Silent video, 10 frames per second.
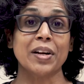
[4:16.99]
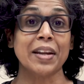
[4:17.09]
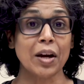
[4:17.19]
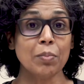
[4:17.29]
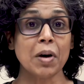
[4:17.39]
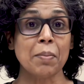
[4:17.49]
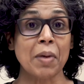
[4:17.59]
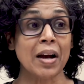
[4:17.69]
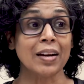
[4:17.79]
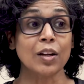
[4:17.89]
And now my
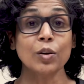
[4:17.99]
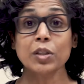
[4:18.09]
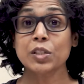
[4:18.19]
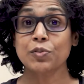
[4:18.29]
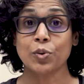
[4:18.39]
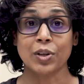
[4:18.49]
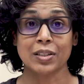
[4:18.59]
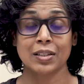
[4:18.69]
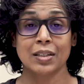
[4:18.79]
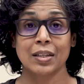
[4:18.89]
mind looks for it.